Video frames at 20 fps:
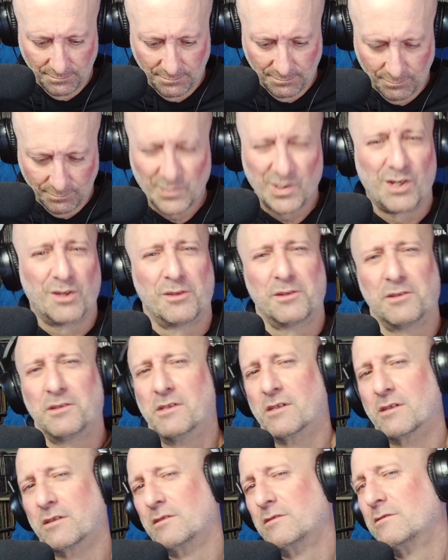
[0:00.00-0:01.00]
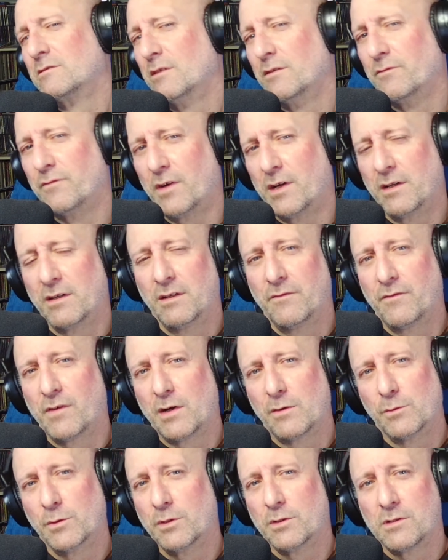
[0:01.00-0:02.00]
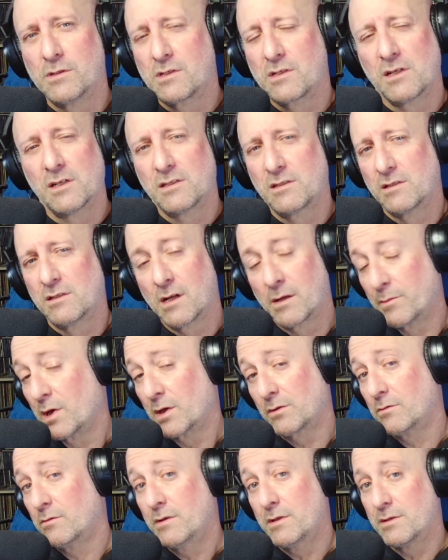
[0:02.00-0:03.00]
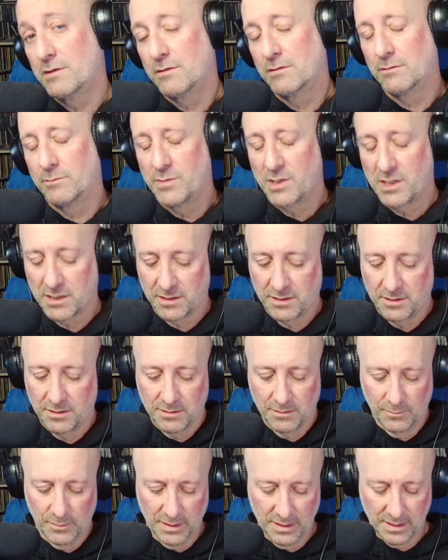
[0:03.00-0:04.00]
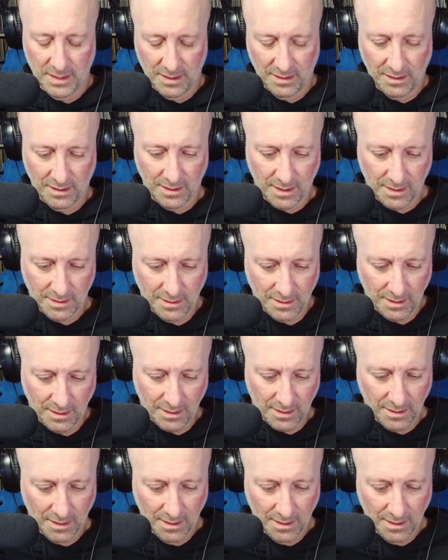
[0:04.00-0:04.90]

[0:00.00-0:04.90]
politics if I if I were to discuss that. I'm not going to because you know what I think I think